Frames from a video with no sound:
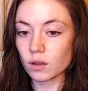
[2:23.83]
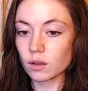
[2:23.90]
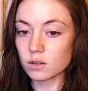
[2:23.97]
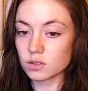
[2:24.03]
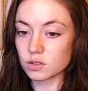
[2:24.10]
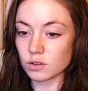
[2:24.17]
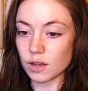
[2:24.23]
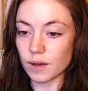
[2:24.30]

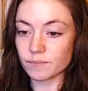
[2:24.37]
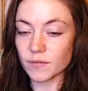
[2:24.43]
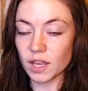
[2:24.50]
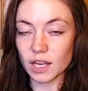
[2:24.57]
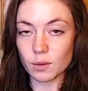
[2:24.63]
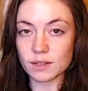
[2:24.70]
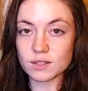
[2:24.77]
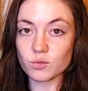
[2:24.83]
So yeah,
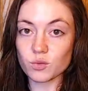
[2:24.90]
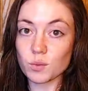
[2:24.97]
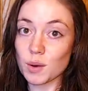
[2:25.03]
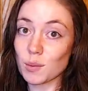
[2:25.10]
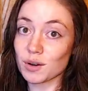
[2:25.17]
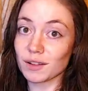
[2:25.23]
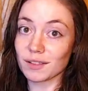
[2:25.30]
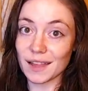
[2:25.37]
anyways,
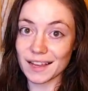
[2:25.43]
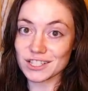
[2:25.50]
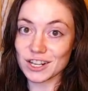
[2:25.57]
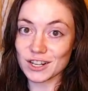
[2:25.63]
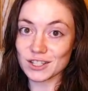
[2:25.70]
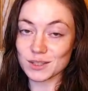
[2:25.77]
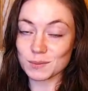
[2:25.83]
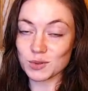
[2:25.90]
remember to like, share,
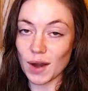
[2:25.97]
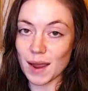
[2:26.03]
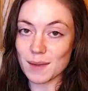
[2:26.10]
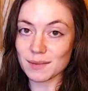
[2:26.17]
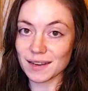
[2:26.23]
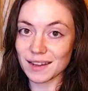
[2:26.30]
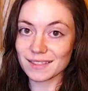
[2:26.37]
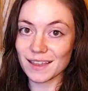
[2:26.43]
and subscribe,
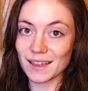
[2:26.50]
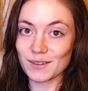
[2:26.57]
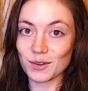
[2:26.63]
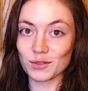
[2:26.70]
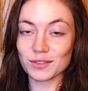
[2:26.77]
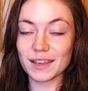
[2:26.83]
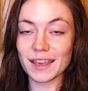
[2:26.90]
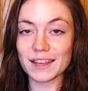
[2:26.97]
and hit that
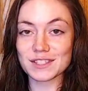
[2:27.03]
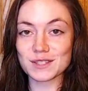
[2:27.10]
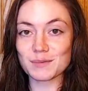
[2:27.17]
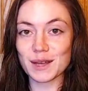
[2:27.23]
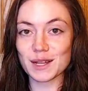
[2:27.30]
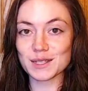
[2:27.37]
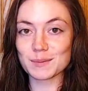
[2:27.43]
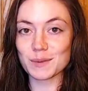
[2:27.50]
notification
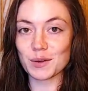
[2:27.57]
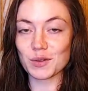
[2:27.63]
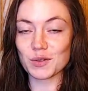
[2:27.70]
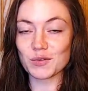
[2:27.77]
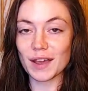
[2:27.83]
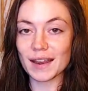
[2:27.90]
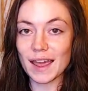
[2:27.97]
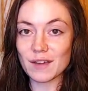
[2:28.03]
bell to be
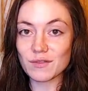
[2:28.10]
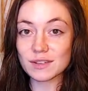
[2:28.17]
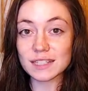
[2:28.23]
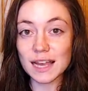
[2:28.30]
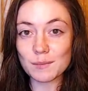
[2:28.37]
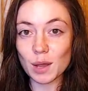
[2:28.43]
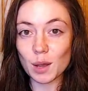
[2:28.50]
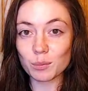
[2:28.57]
notified every
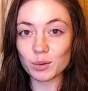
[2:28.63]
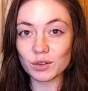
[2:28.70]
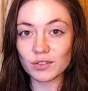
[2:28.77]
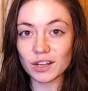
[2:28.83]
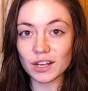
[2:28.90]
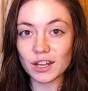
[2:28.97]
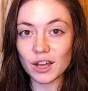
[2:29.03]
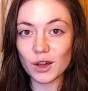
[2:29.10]
time I upload a
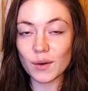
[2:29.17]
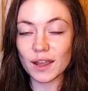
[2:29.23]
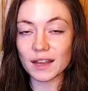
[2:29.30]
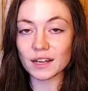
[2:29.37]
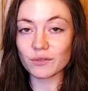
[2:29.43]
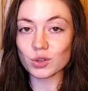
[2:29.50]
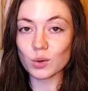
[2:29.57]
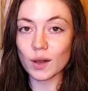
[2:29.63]
video, and
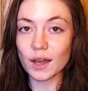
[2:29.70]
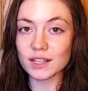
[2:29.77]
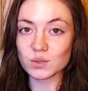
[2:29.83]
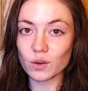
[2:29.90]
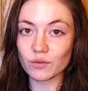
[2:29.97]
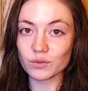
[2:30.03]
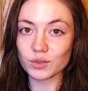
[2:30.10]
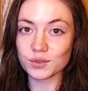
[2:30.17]
if you guys
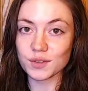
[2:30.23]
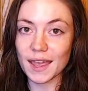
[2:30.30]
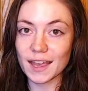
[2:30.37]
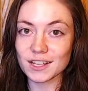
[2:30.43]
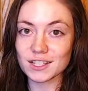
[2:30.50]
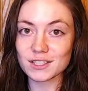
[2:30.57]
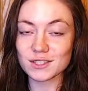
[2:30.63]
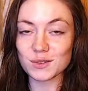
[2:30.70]
want full
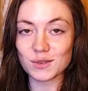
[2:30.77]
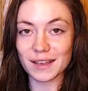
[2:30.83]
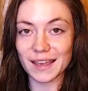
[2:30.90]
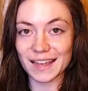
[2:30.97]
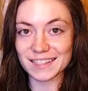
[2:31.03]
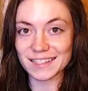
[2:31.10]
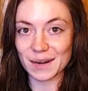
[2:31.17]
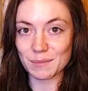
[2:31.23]
reactions, you can
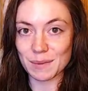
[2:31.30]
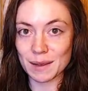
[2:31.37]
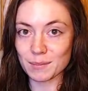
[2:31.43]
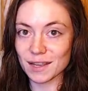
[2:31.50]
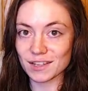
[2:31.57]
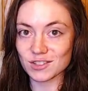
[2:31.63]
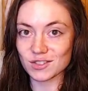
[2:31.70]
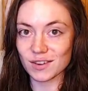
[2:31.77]
catch that on my
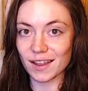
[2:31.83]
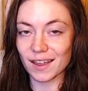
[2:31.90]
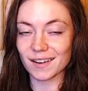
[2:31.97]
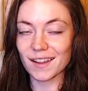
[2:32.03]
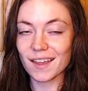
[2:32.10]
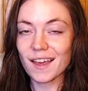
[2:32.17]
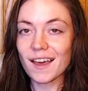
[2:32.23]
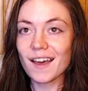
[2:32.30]
Patreon.
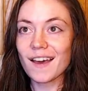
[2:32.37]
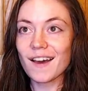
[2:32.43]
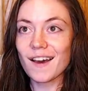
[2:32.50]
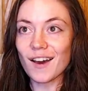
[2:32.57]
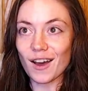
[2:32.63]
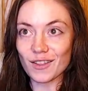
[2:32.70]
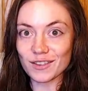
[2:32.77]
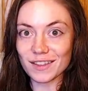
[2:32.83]

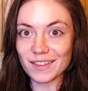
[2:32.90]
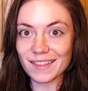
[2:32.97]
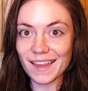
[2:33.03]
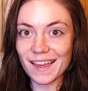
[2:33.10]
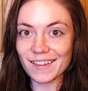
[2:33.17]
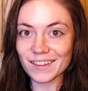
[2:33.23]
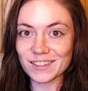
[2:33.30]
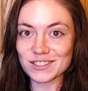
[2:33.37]
Other than
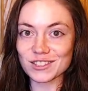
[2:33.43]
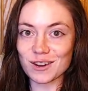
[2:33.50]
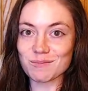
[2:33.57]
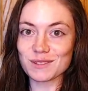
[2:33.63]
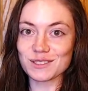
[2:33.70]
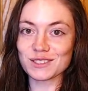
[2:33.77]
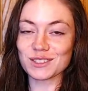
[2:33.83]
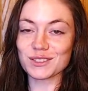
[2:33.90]
that, let's jump
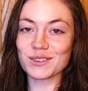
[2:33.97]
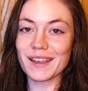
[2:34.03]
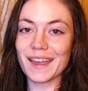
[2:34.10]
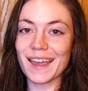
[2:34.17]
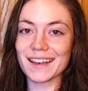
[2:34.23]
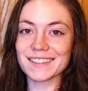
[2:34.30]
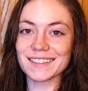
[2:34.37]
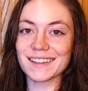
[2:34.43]
into the
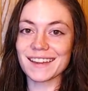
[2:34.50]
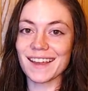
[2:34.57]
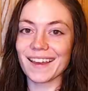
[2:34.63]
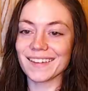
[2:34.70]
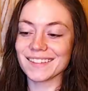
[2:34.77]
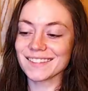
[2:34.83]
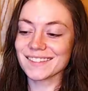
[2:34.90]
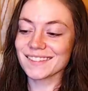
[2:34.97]
reaction,
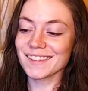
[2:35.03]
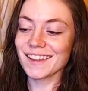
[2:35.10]
guys.